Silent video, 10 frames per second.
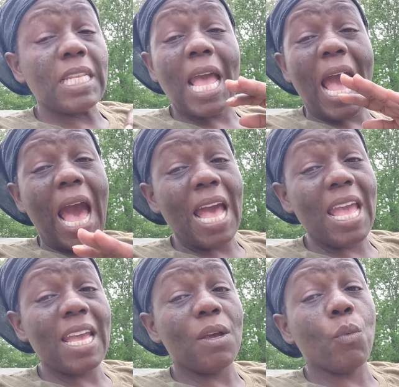Now I
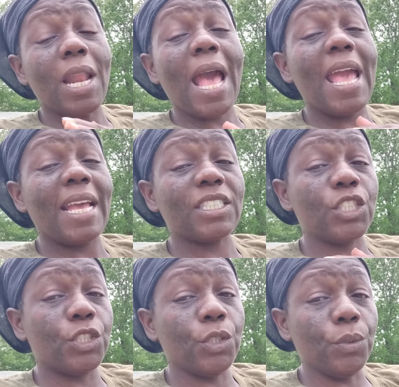had what I had
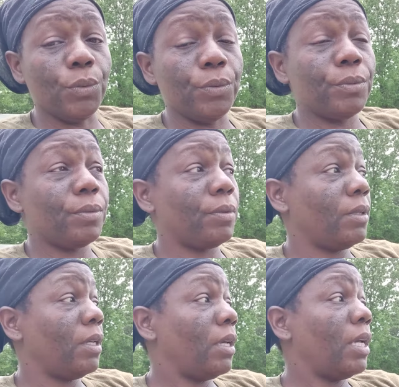to do,
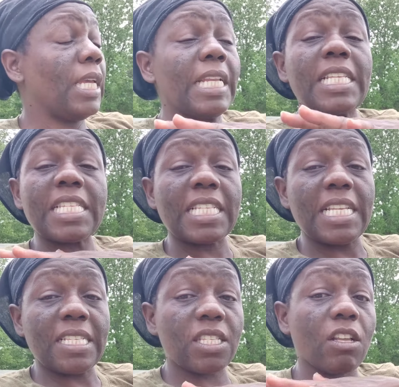it is
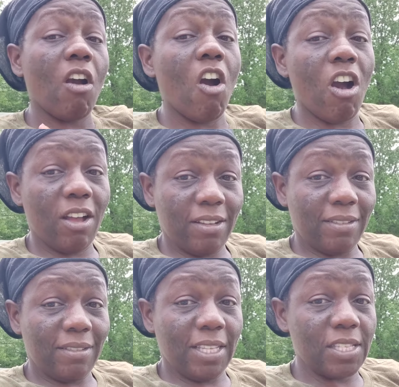since gone.
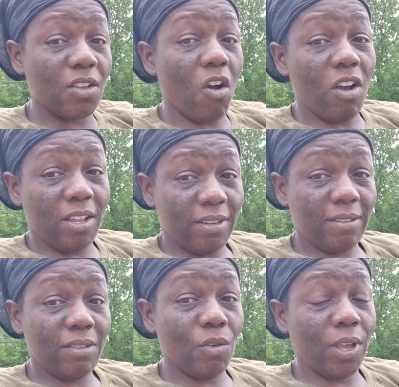It's gone.
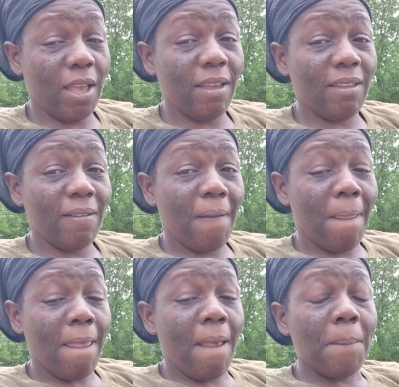Okay?
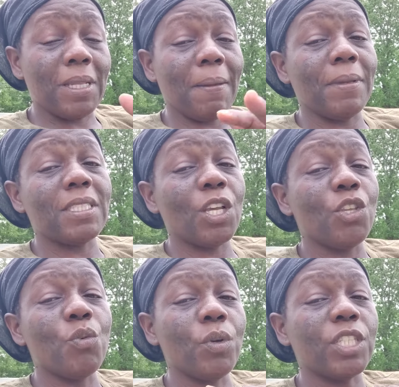But let me tell
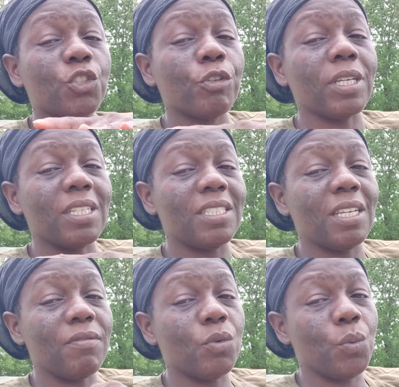you what the trick of the
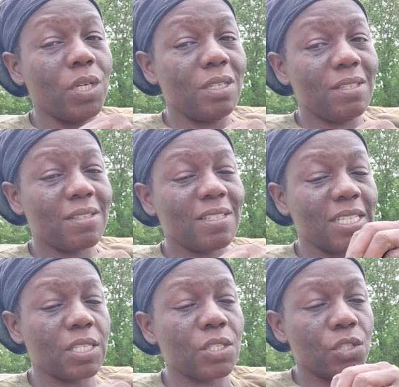devil was.
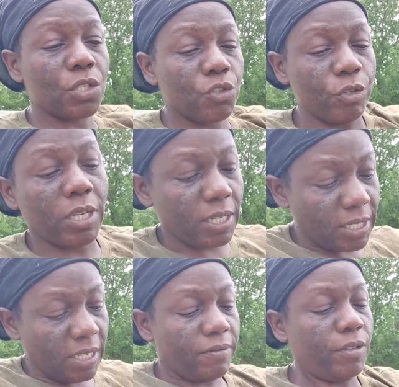This is the trick of the
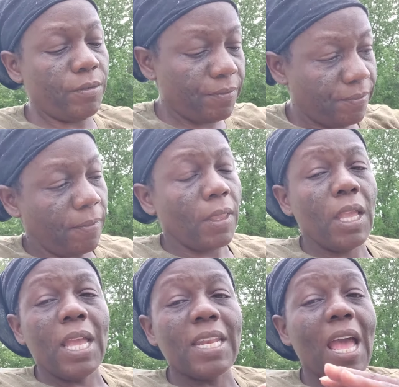devil.
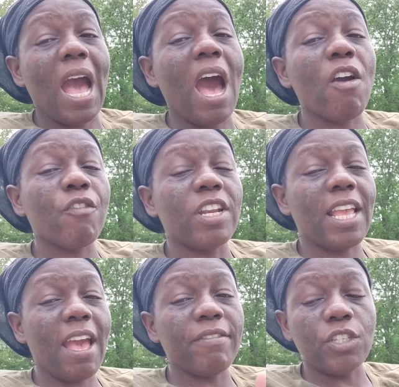Now I
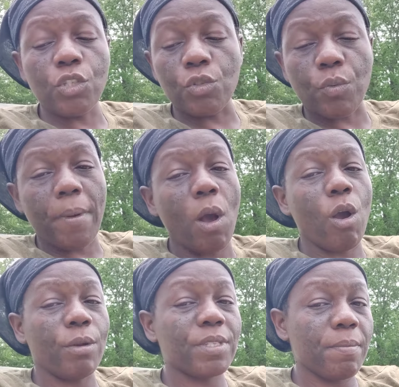already have issues with my
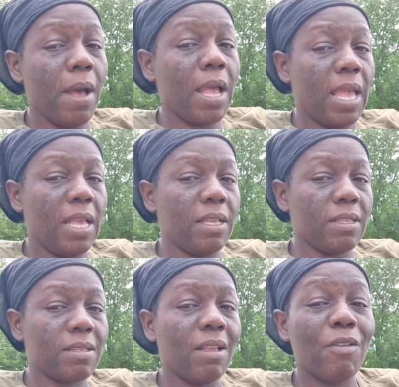arms and my hands
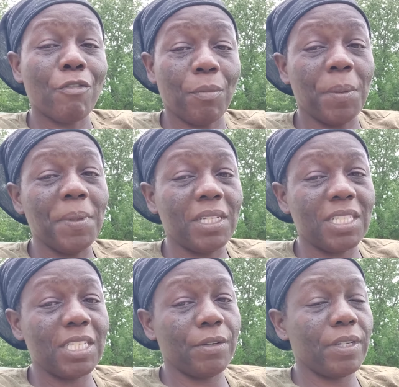from the
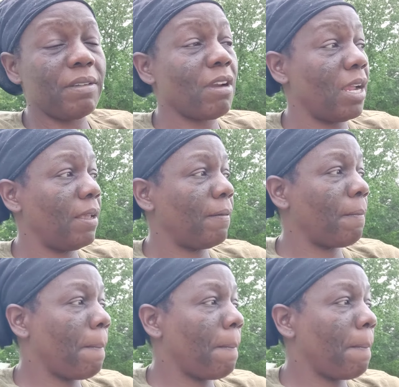military, right?